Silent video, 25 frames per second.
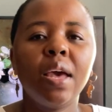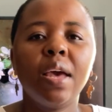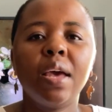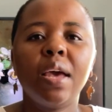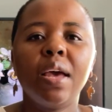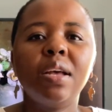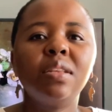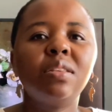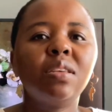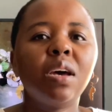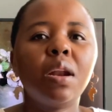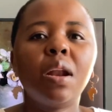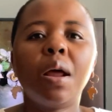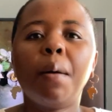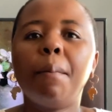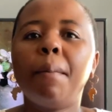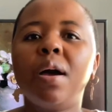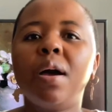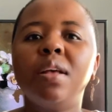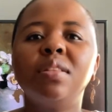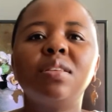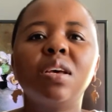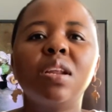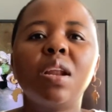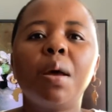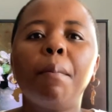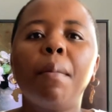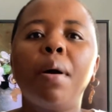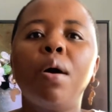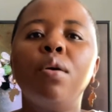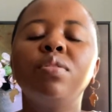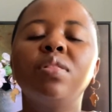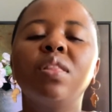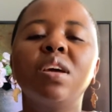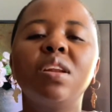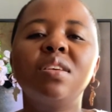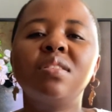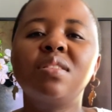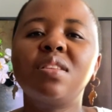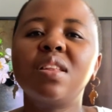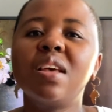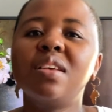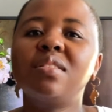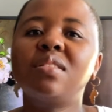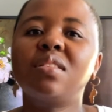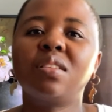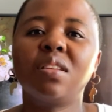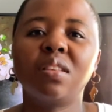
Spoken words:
it's an amount that is less than